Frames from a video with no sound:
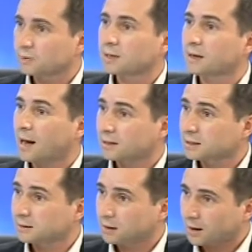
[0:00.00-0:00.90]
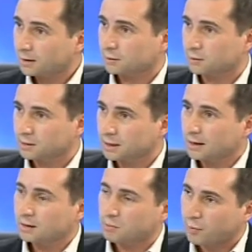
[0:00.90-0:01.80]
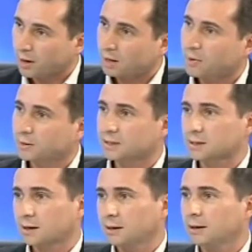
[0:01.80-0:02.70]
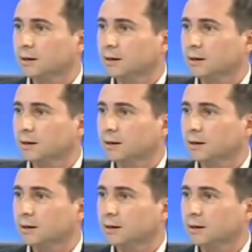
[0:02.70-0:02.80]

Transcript: It was the Nazi doctors brought about this idea.